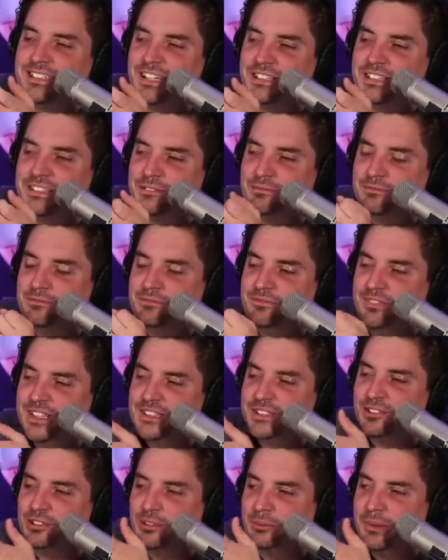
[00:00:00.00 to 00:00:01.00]
such a
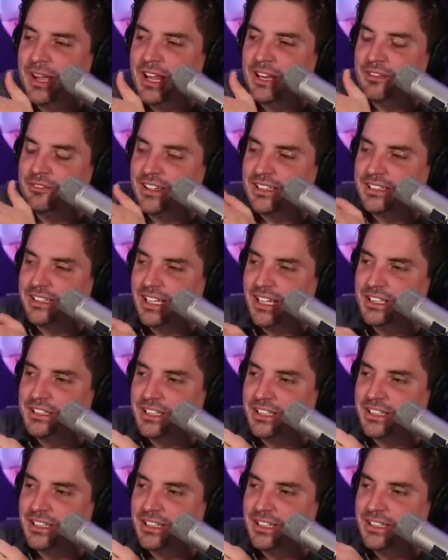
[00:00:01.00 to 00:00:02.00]
physical
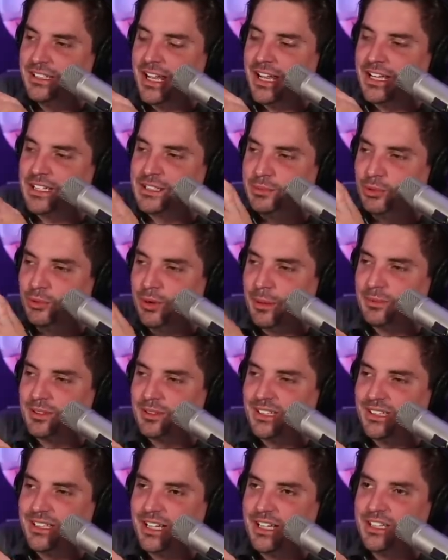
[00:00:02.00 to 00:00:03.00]
manifestation and a tangible
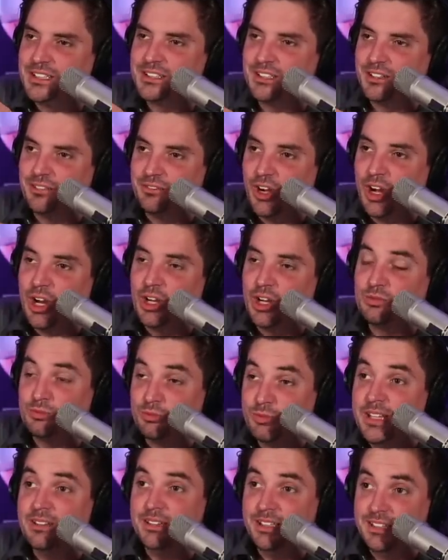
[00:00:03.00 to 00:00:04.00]
representation of
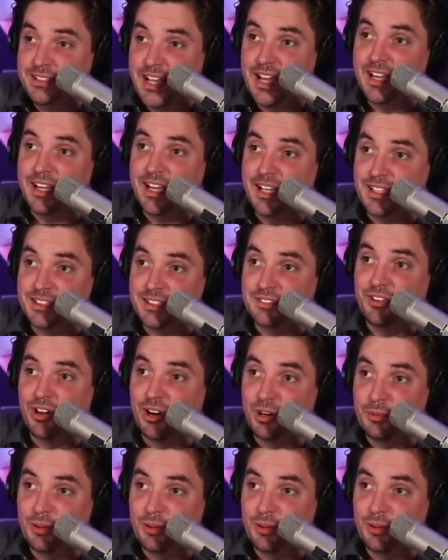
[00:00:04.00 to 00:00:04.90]
really decades of hard